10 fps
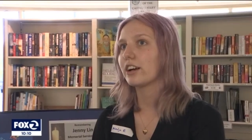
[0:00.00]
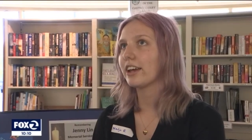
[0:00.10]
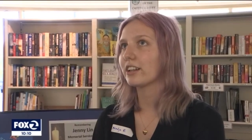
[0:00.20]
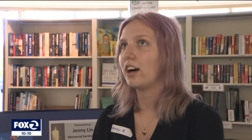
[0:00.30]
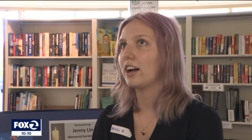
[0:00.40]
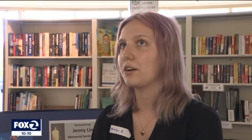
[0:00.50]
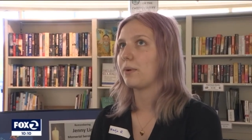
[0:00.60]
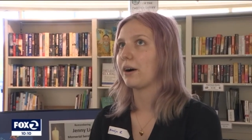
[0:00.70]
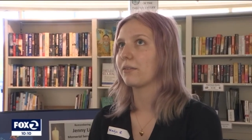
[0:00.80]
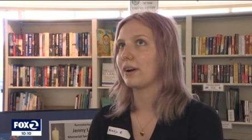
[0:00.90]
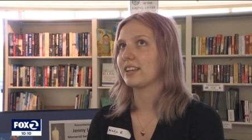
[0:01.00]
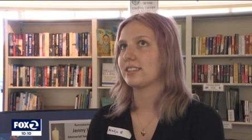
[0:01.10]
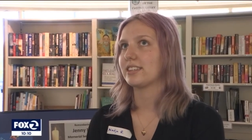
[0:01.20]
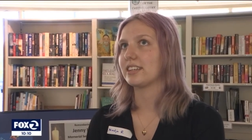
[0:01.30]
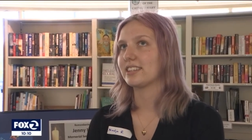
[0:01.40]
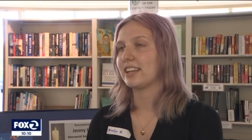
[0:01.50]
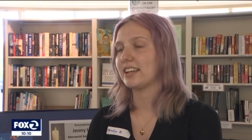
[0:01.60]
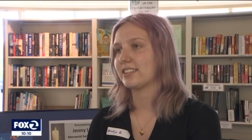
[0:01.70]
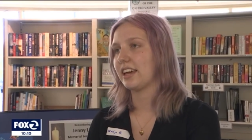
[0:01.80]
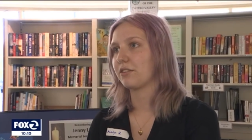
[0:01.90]
Learning a lot about ways to
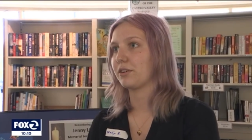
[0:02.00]
stay safe